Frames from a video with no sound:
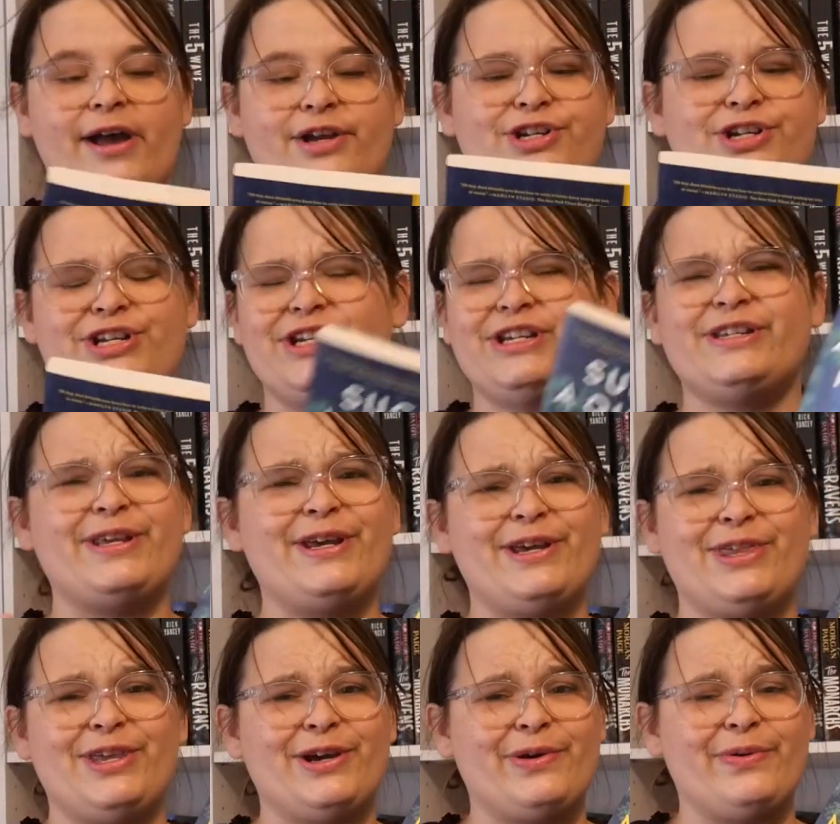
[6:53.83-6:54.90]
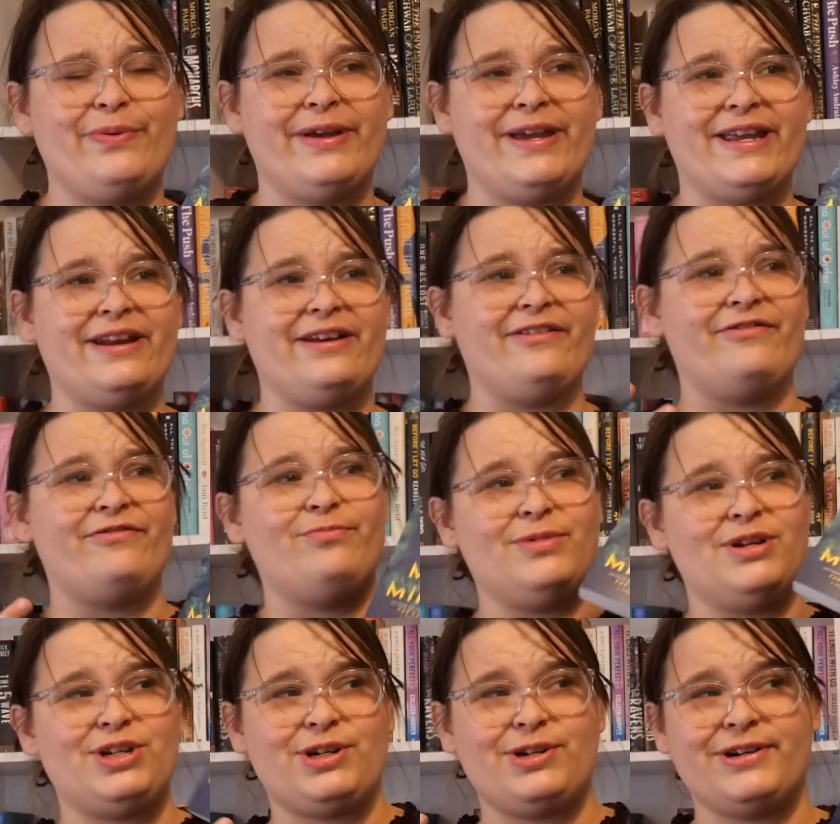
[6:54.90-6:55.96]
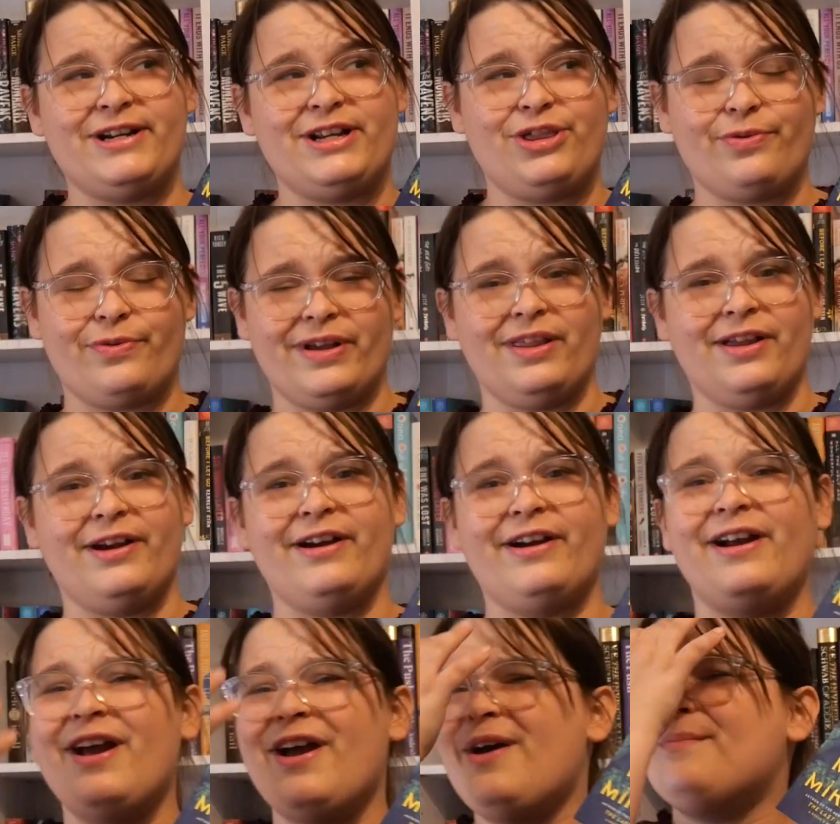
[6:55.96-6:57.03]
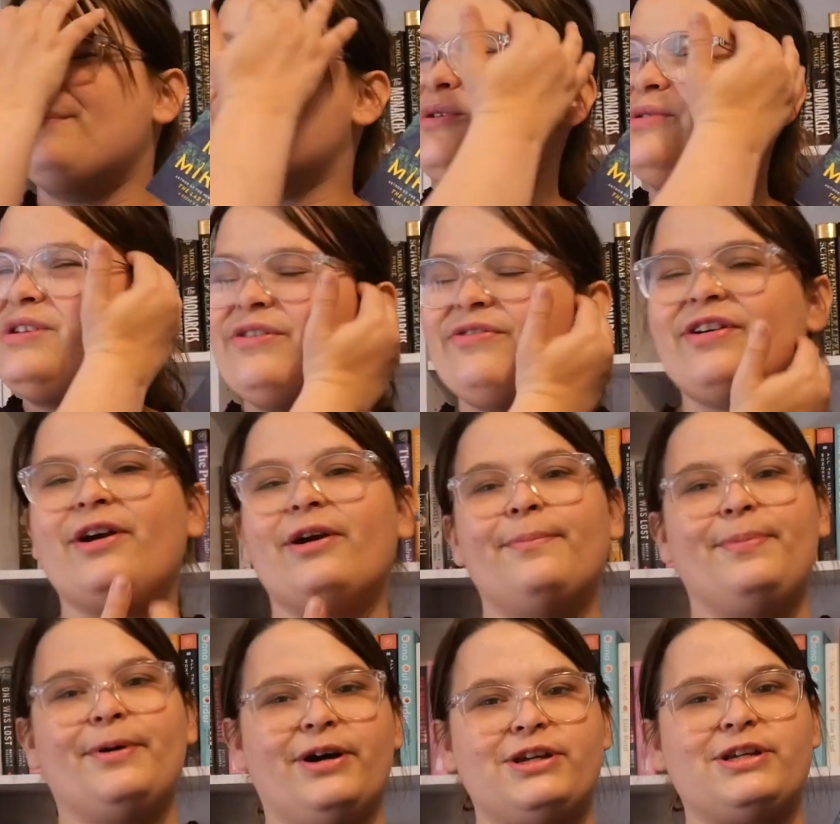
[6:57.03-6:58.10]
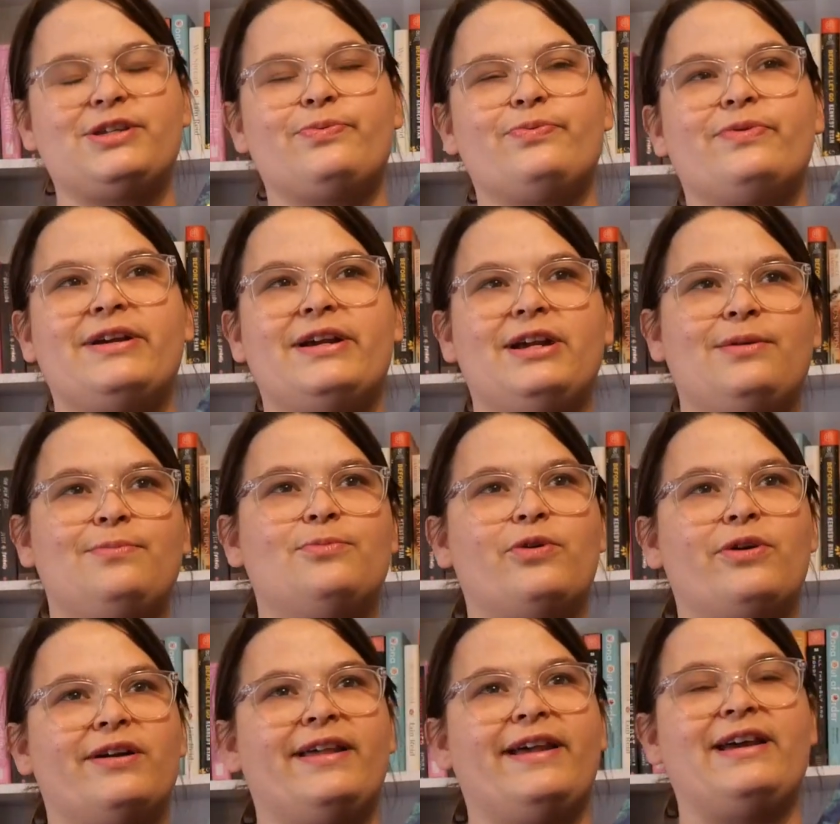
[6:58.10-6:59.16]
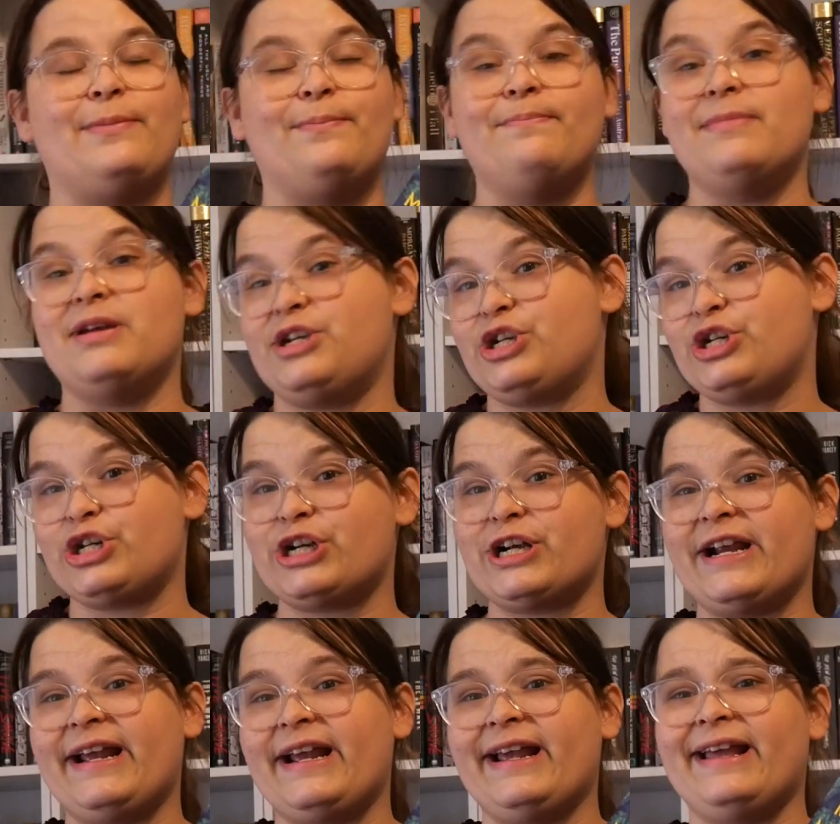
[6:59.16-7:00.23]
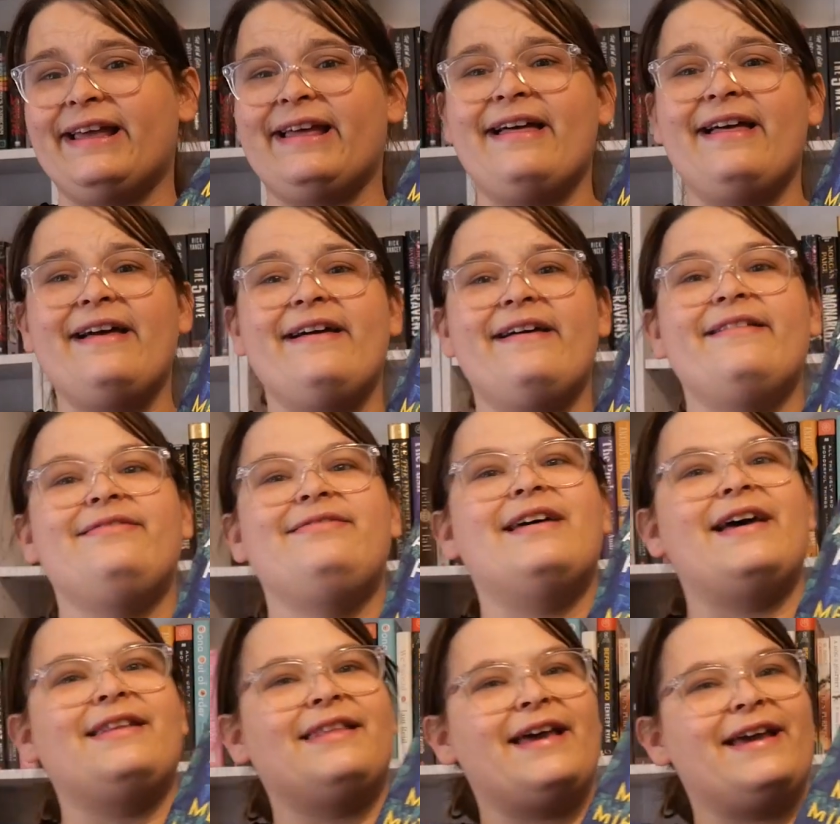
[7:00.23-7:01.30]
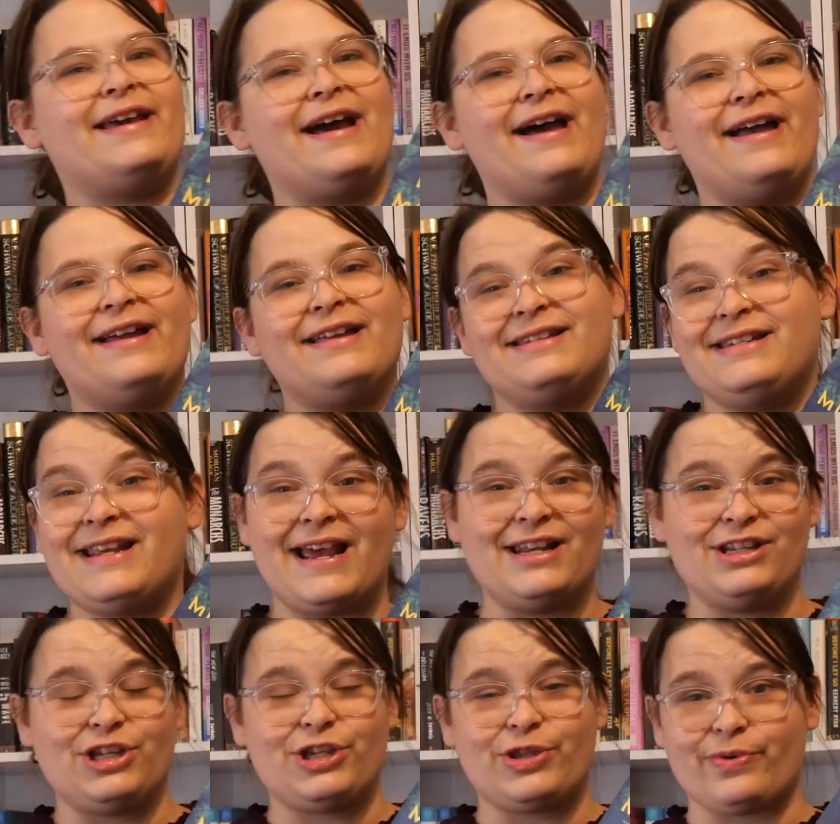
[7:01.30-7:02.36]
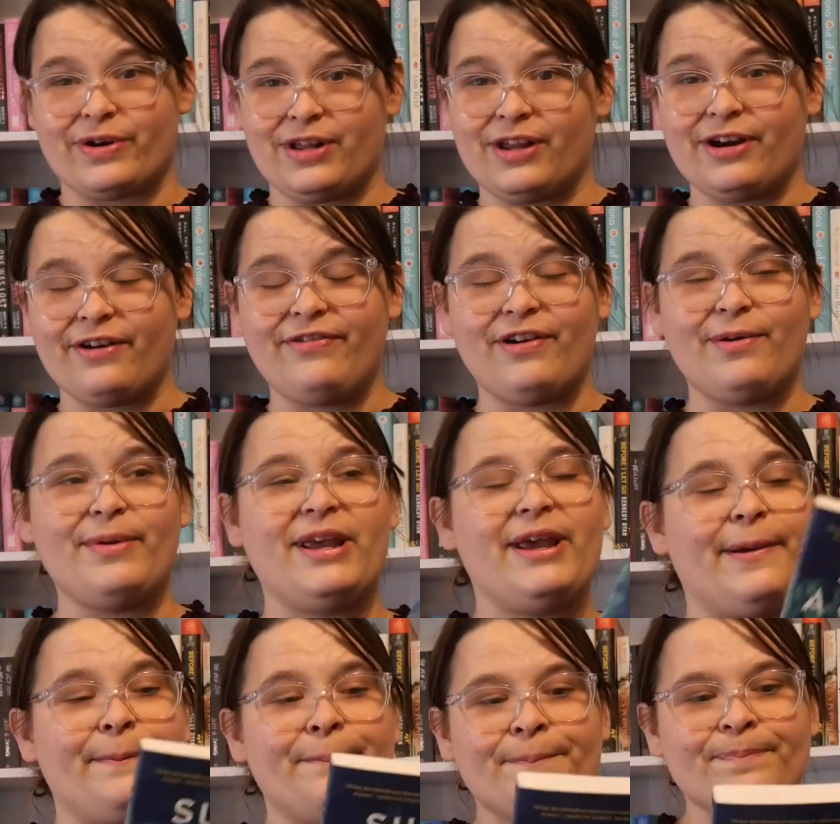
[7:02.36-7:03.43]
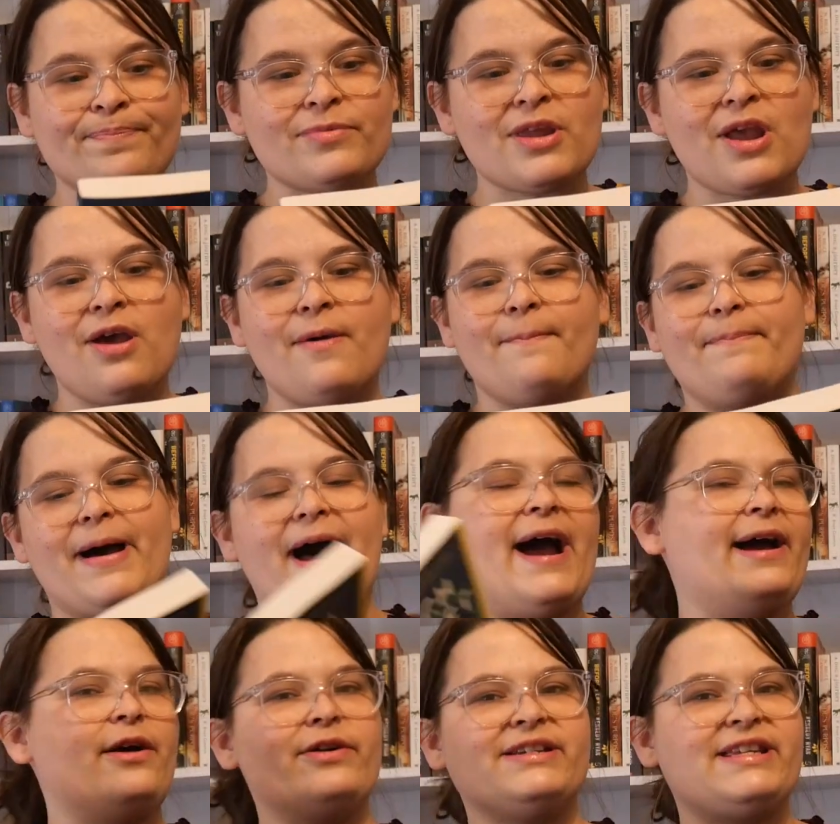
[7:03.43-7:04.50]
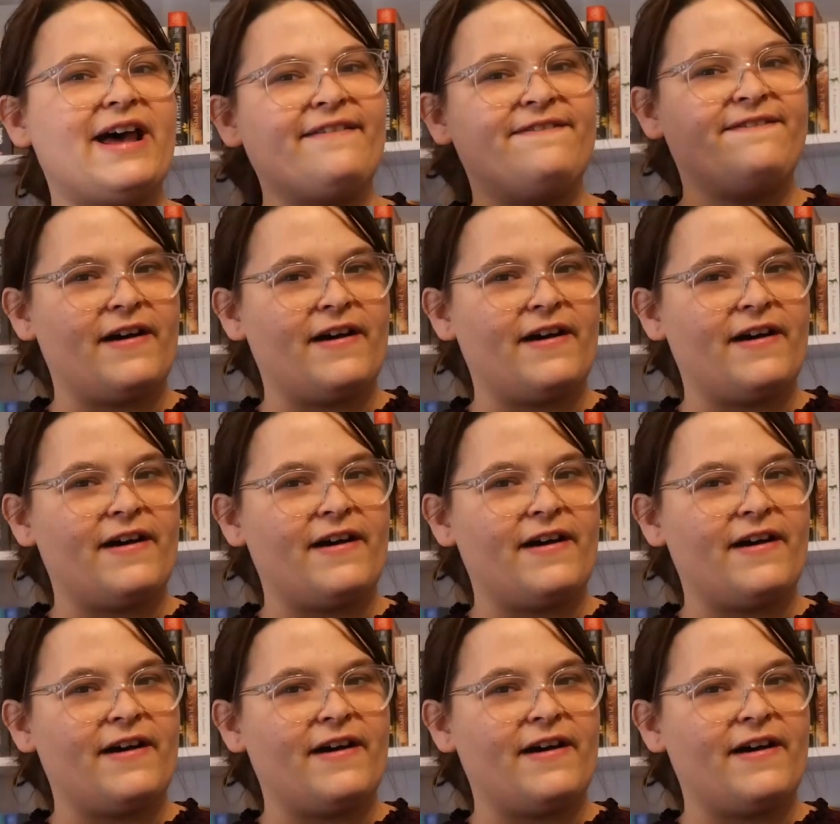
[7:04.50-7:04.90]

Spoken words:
She's like the queen of mystery thriller. Most of her books read more like a mystery than like an intense thriller for me. But I always have